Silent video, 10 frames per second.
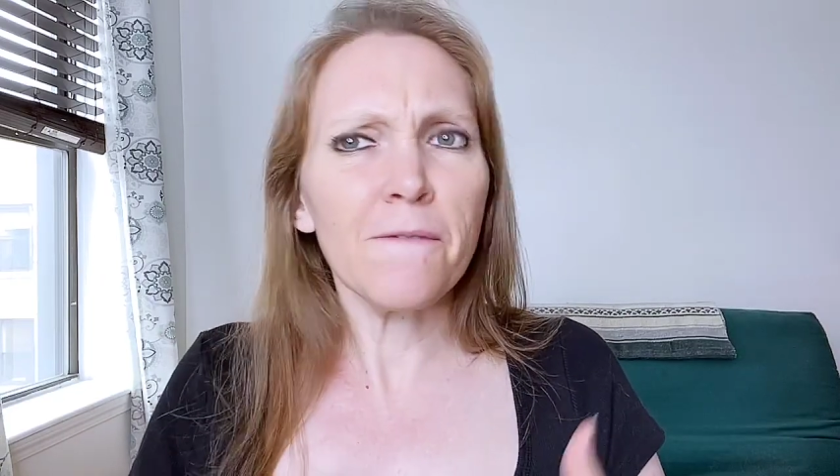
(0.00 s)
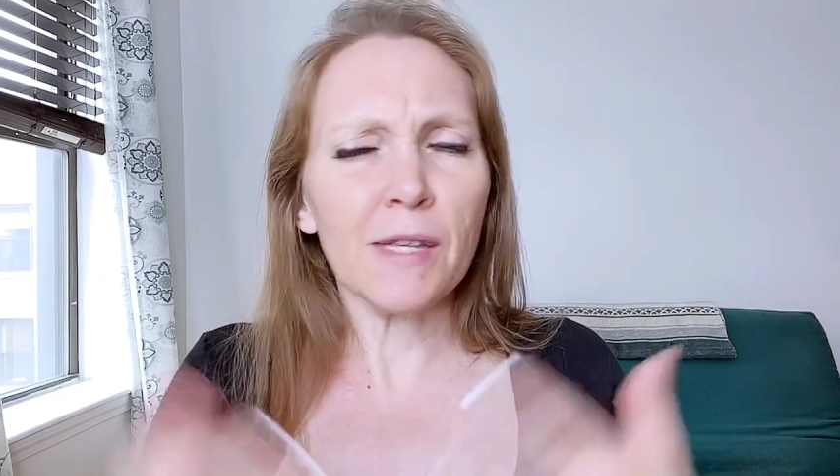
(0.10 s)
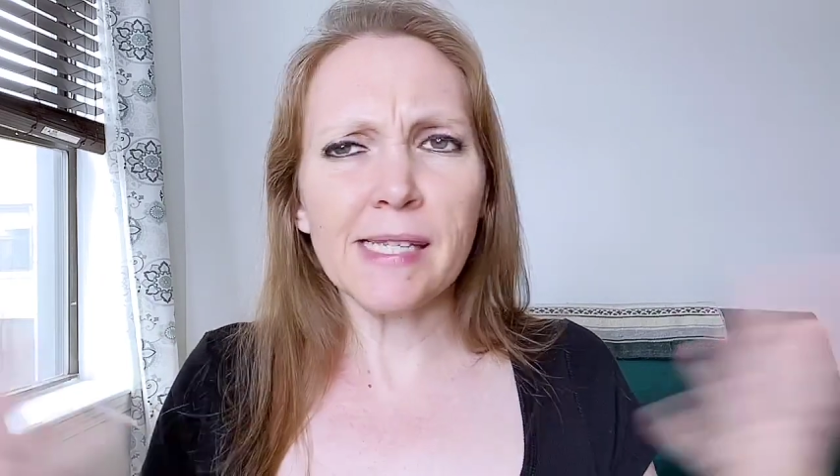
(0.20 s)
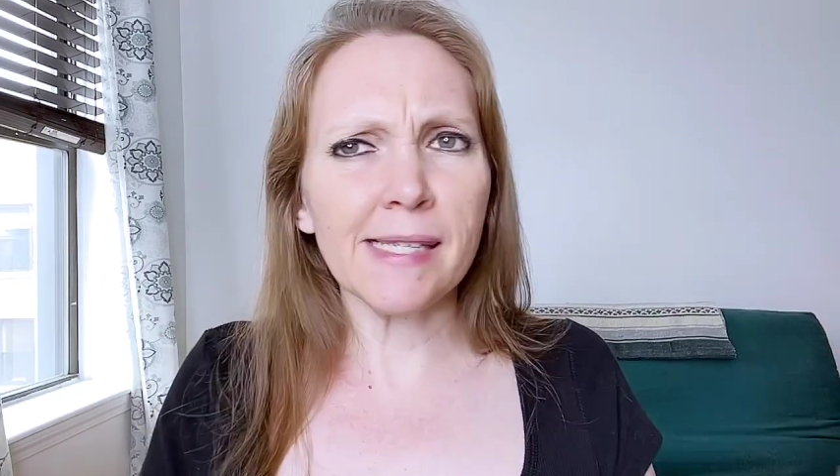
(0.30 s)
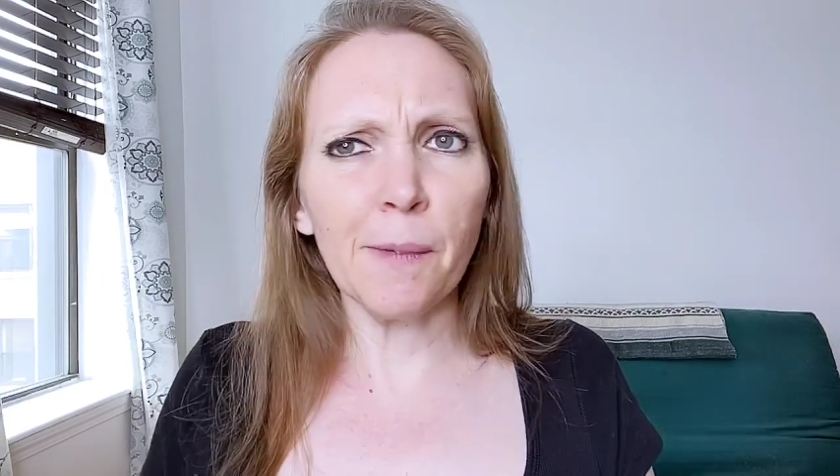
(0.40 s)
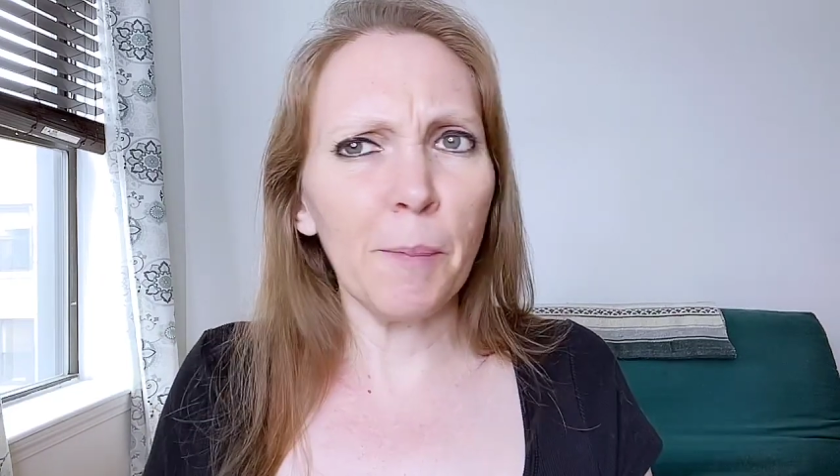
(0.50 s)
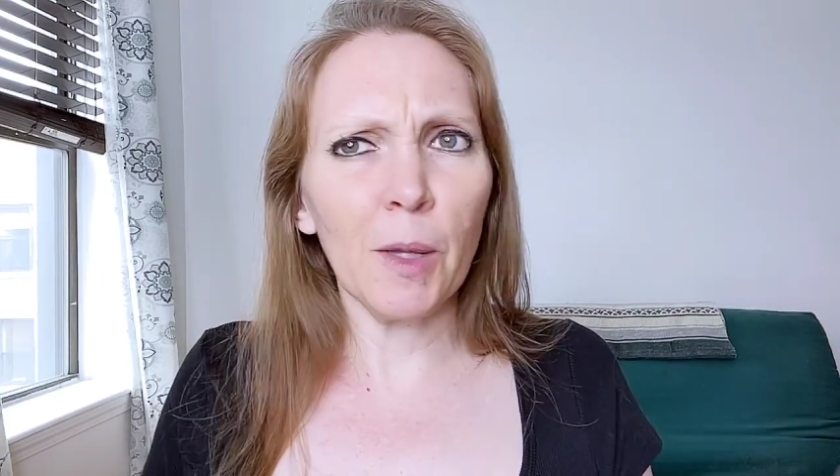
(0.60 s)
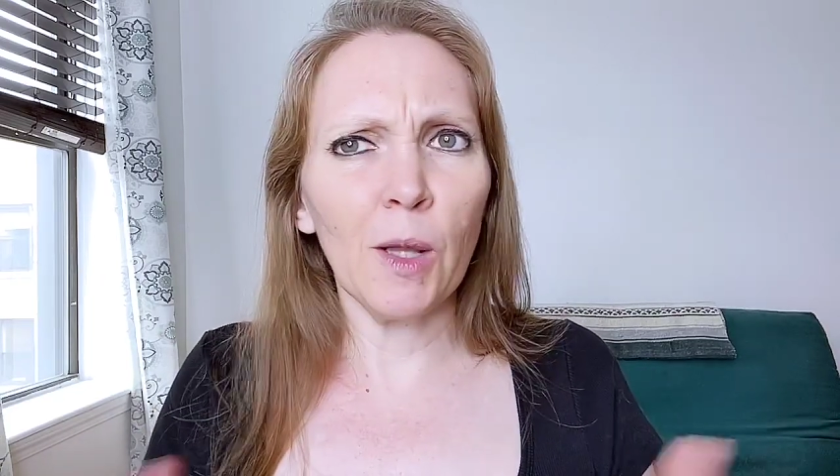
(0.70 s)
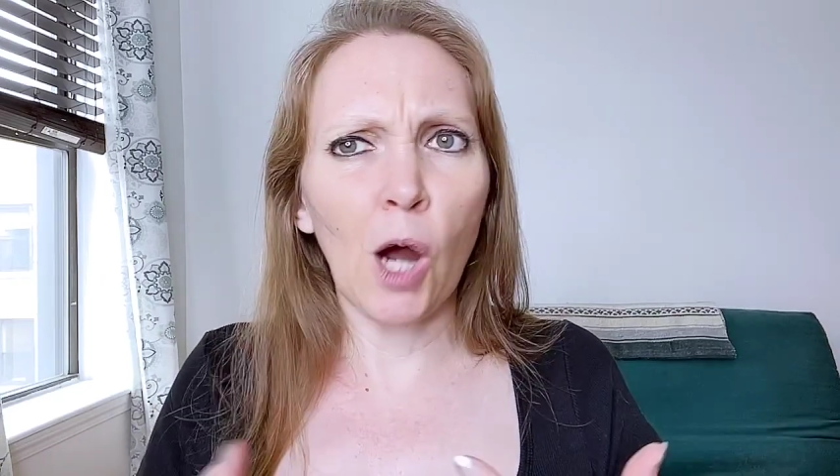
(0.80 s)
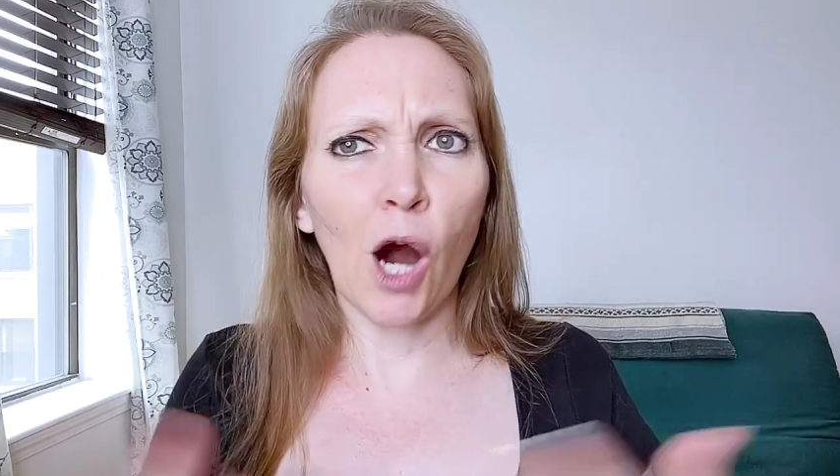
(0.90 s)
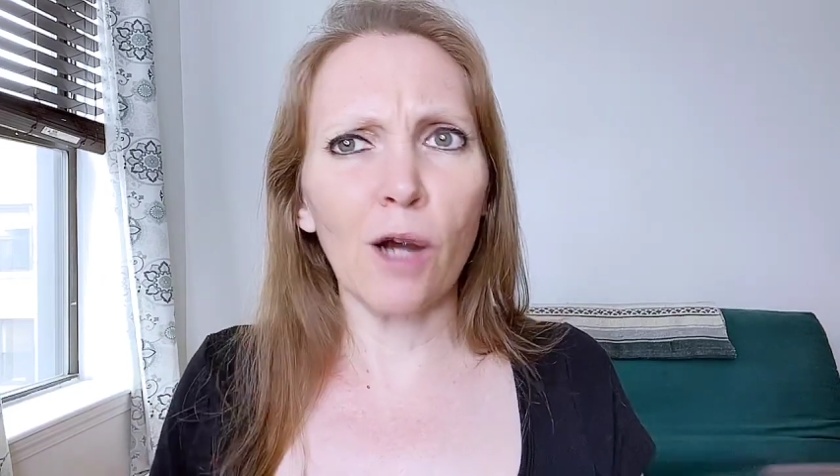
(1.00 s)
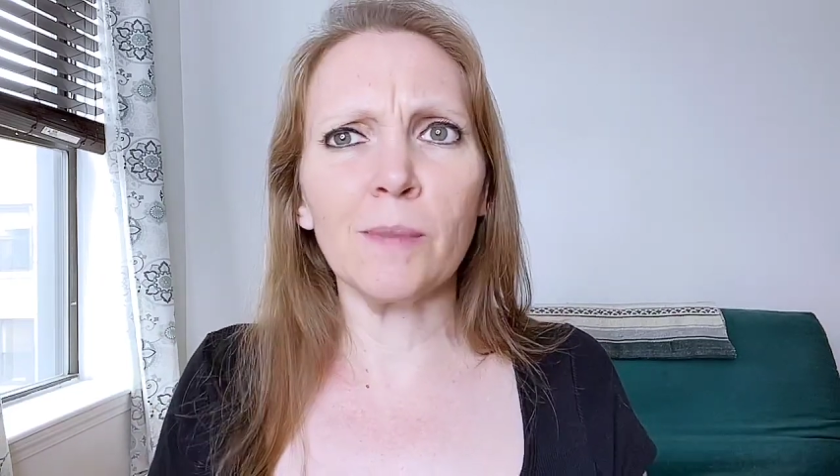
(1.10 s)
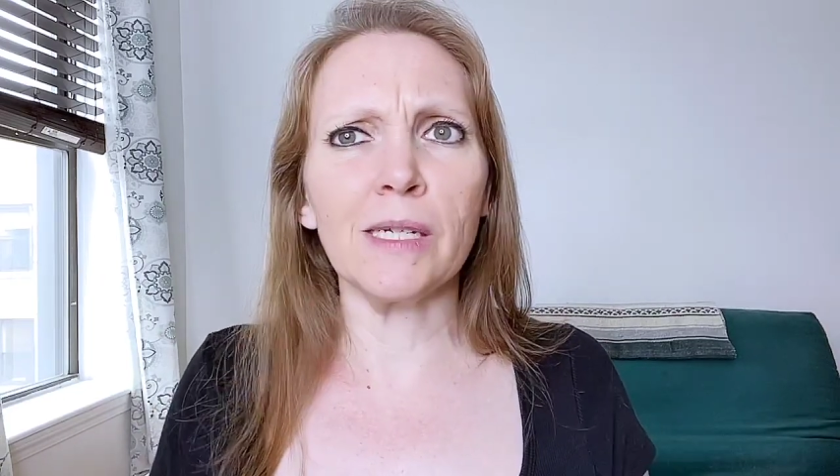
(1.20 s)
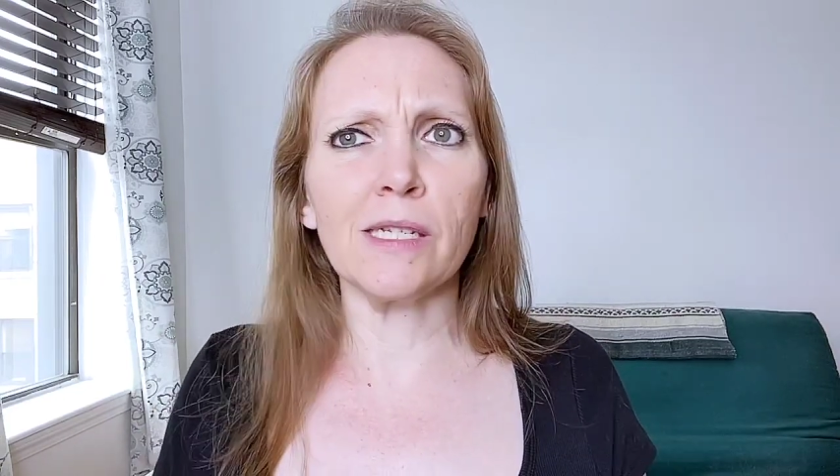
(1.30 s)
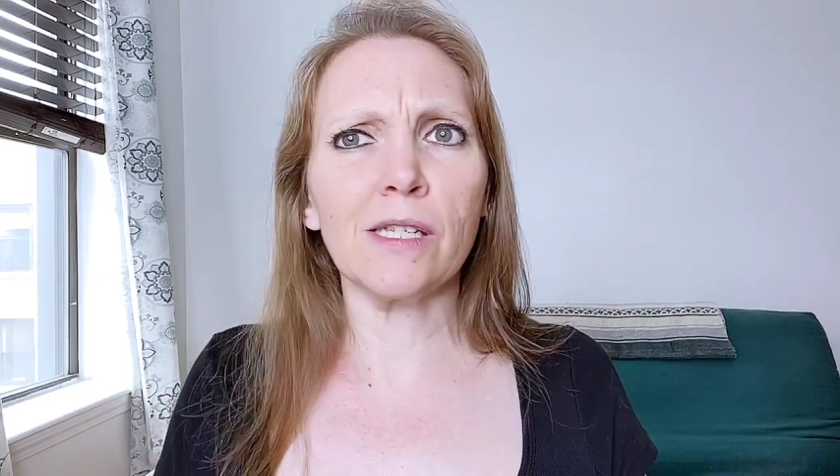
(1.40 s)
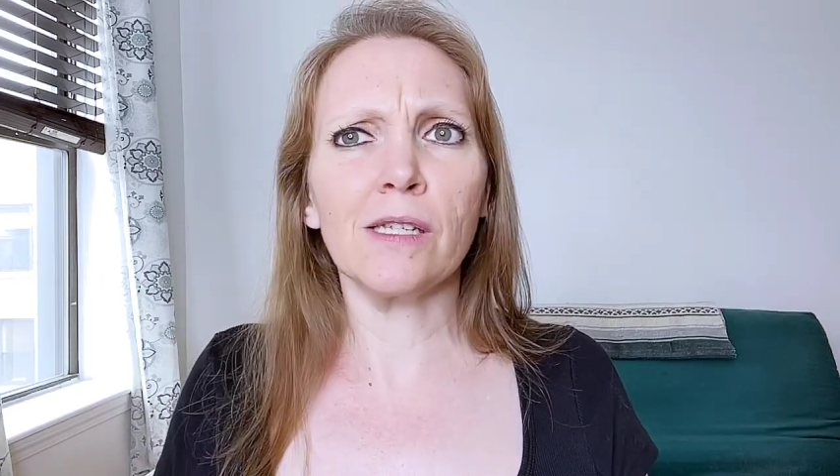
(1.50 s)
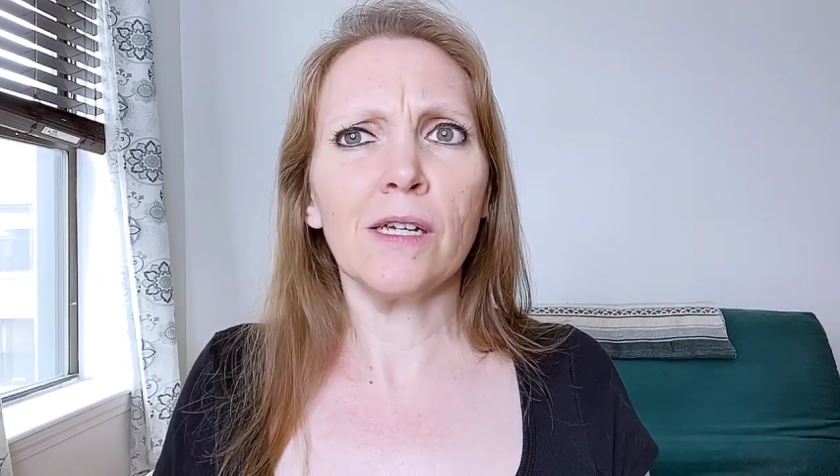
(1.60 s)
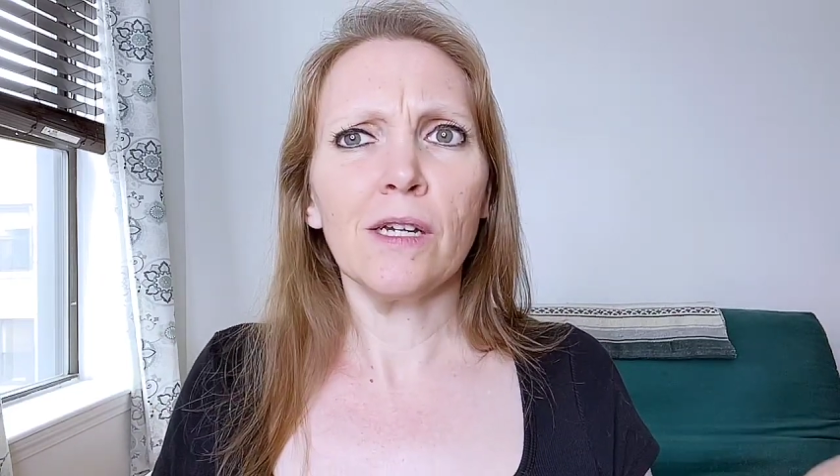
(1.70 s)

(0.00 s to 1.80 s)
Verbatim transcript: simple, harmless